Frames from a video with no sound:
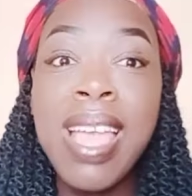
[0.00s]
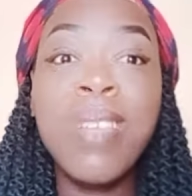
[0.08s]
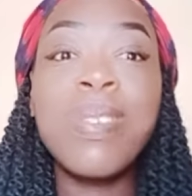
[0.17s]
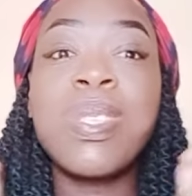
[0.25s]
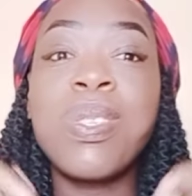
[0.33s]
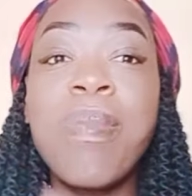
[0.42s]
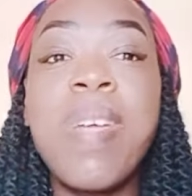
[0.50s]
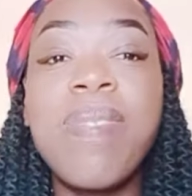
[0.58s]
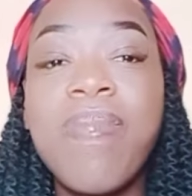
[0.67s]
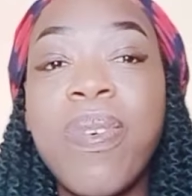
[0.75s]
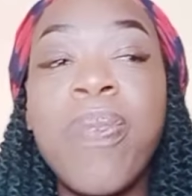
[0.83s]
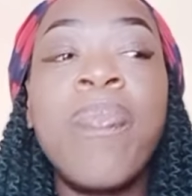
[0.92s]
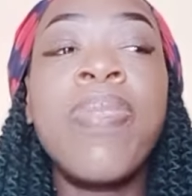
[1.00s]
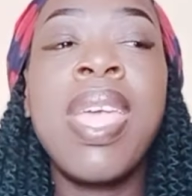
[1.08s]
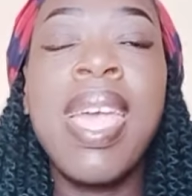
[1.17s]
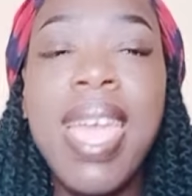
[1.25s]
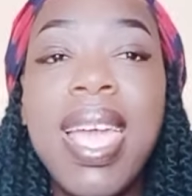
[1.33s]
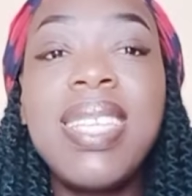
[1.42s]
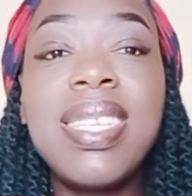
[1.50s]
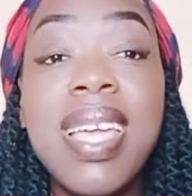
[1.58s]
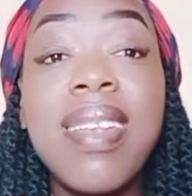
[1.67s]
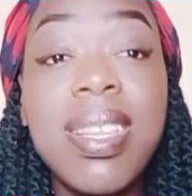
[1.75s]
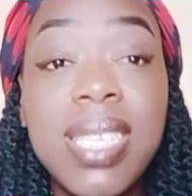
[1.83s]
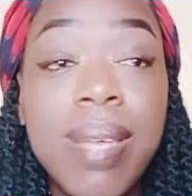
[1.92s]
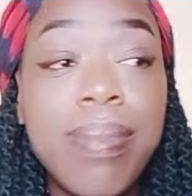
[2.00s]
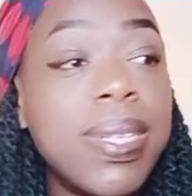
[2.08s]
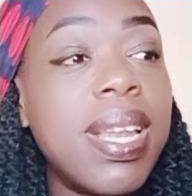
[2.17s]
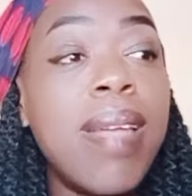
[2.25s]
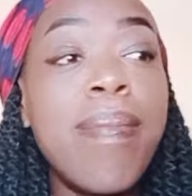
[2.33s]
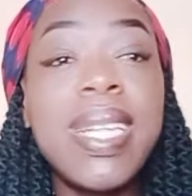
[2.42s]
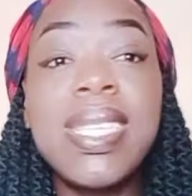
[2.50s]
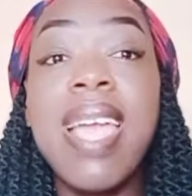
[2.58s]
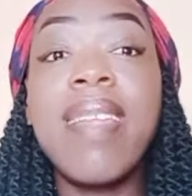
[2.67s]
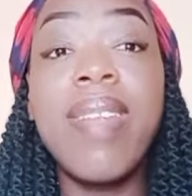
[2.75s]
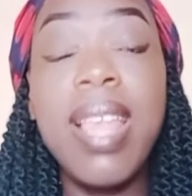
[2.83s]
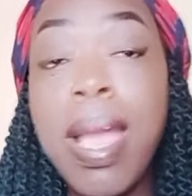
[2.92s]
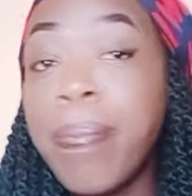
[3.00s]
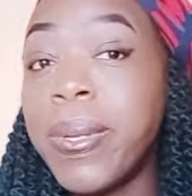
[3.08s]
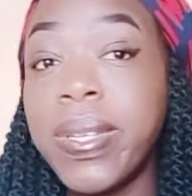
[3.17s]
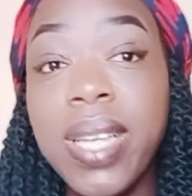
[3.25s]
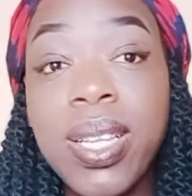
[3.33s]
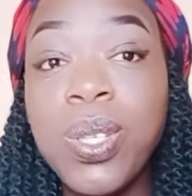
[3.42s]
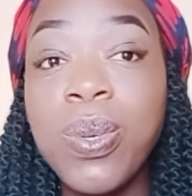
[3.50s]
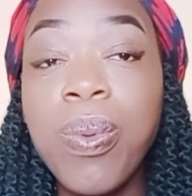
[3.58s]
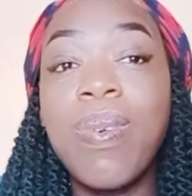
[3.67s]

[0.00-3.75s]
so much for 800 subscribers. I really appreciate you.